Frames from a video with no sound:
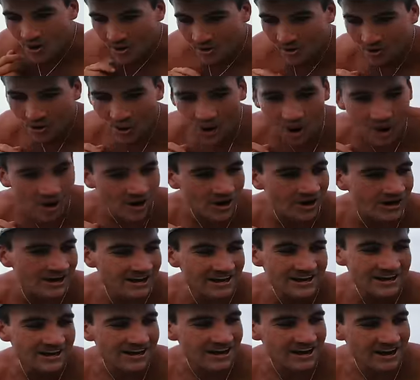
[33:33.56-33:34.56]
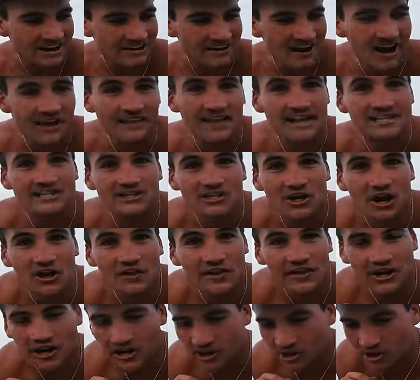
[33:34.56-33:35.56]
Woo! All right, that's
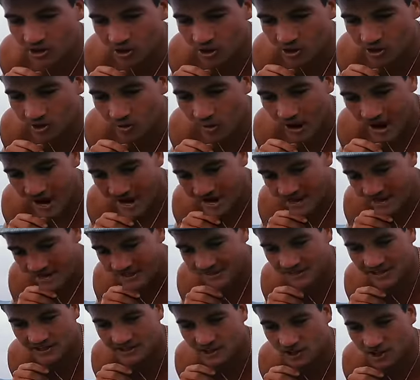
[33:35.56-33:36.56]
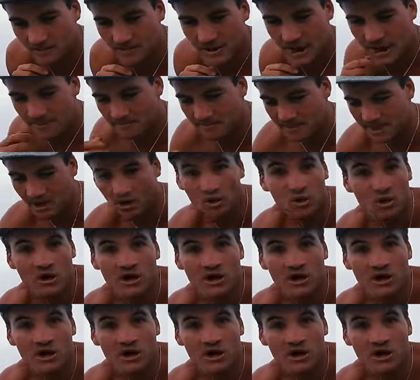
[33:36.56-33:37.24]
slowly gonna cook away, and that's gonna be our meal.